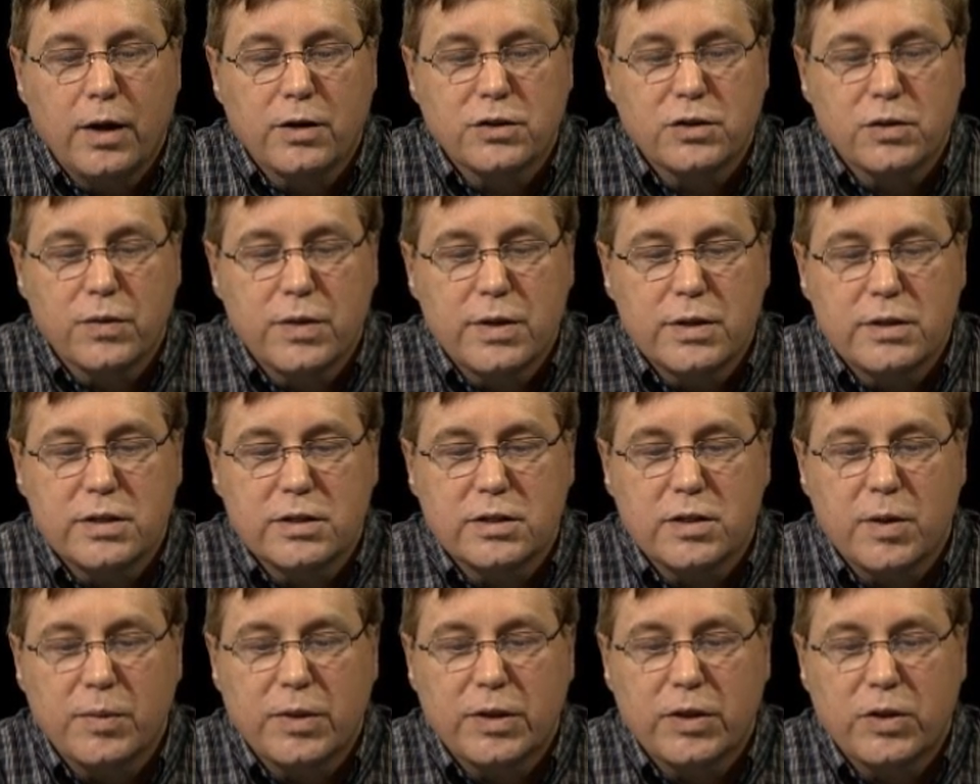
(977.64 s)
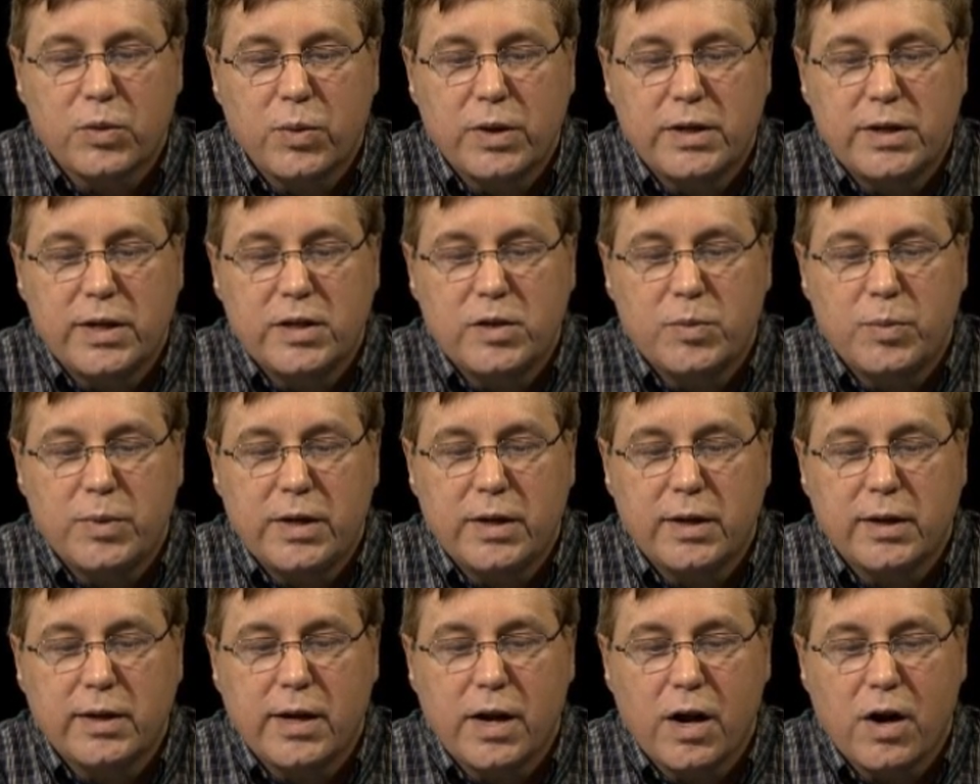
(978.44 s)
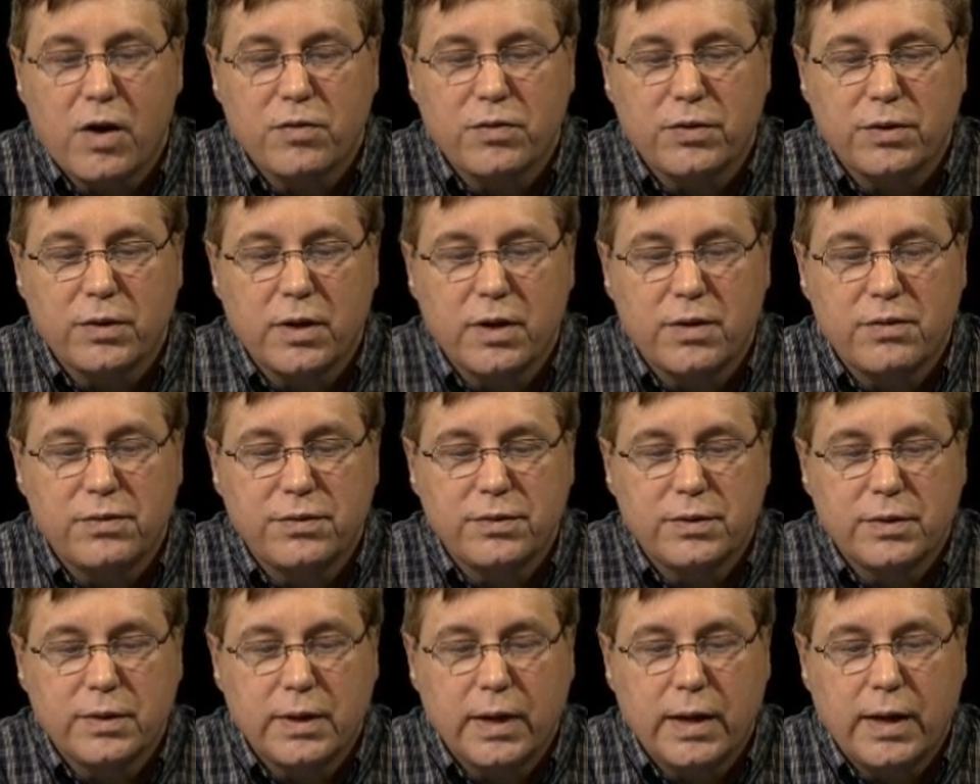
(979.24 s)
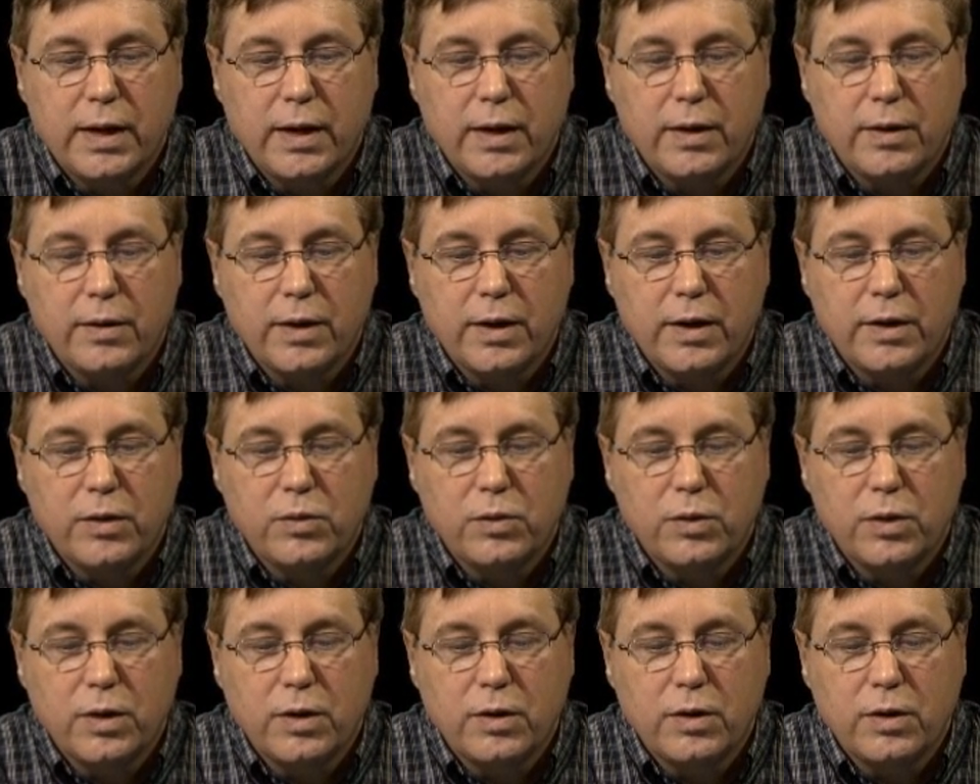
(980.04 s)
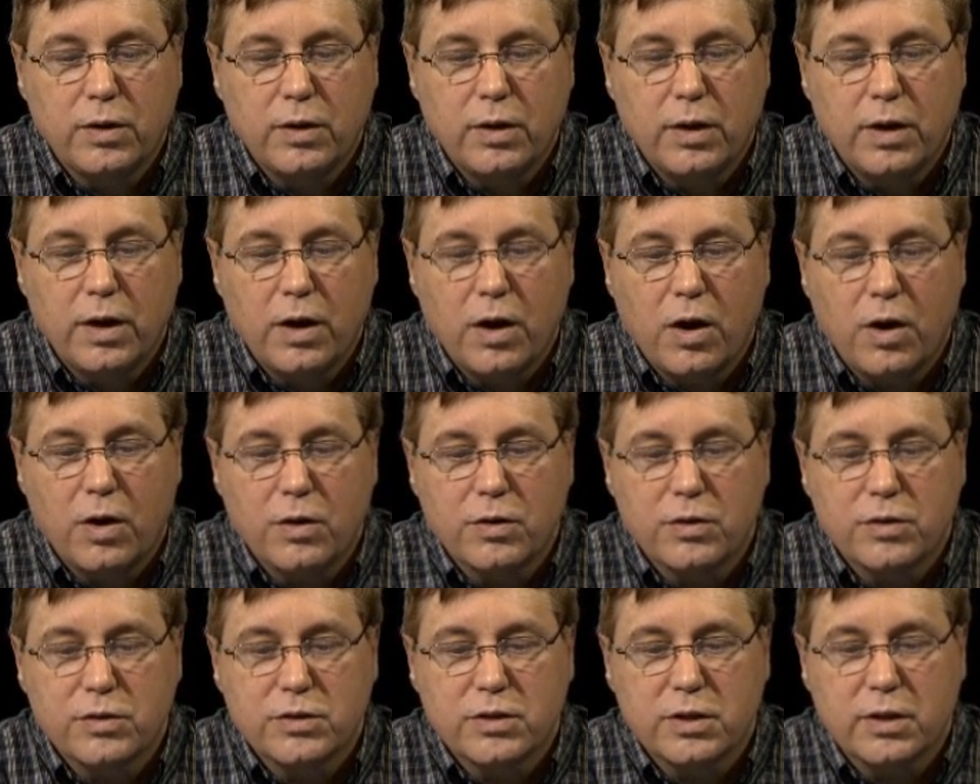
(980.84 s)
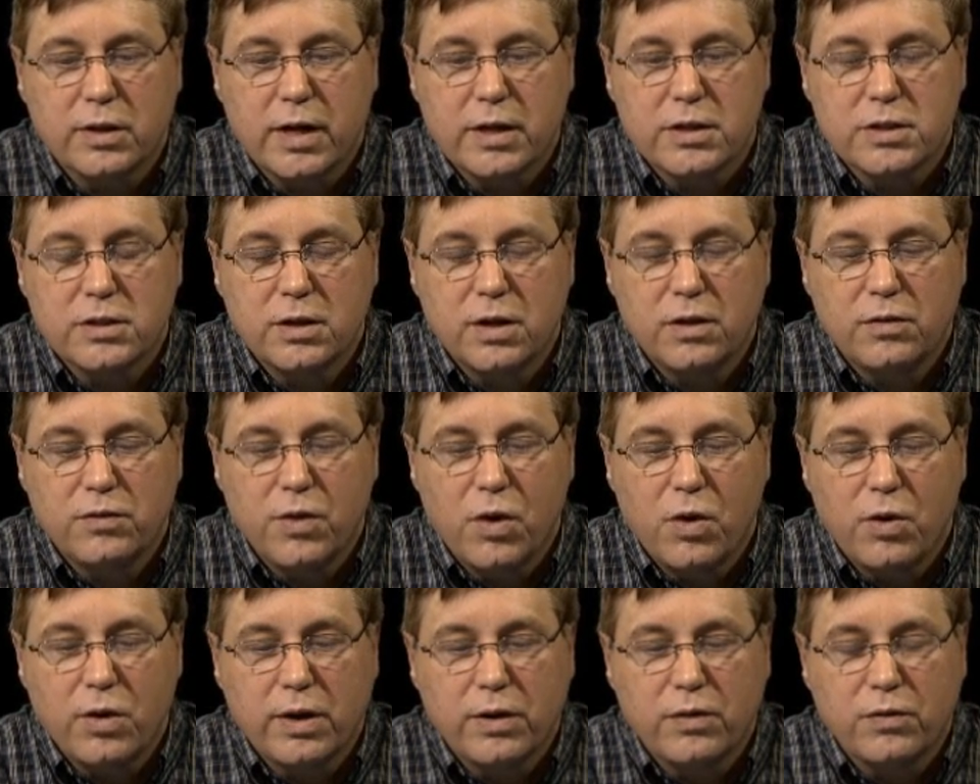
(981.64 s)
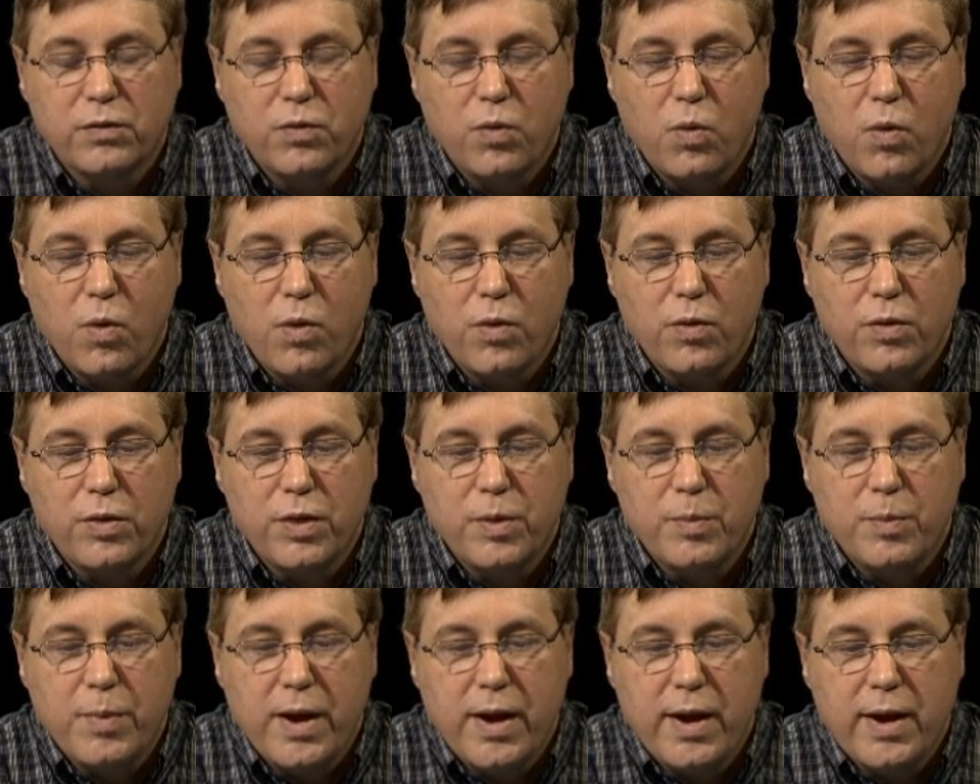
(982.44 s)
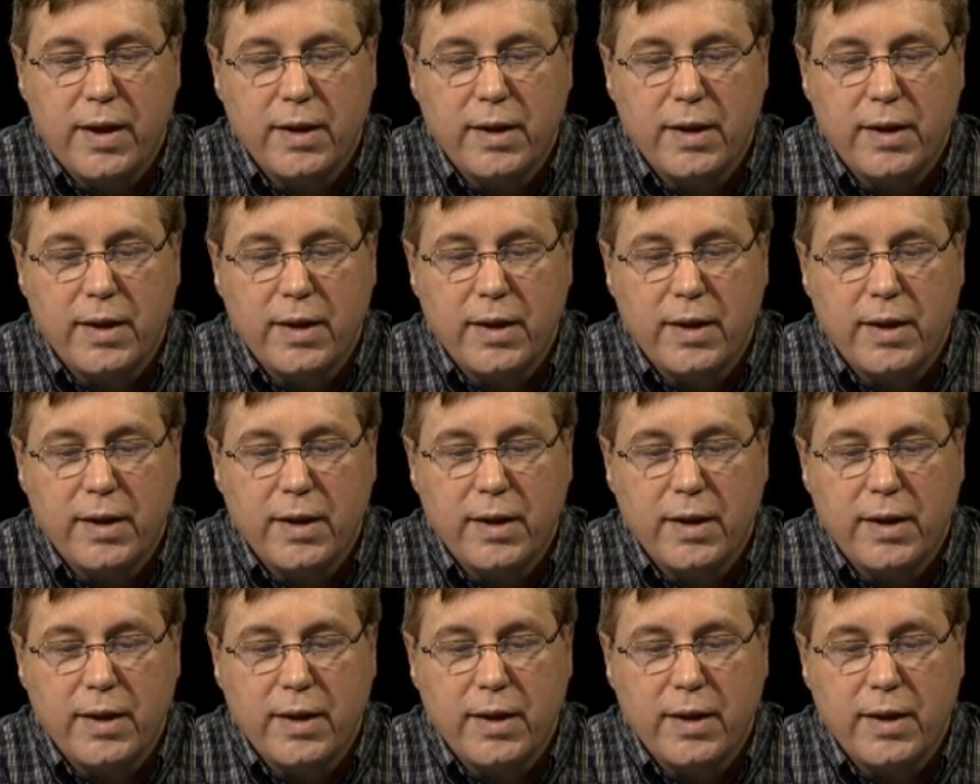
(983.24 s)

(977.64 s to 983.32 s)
So this is something that we need to be careful of in our selection and voting for the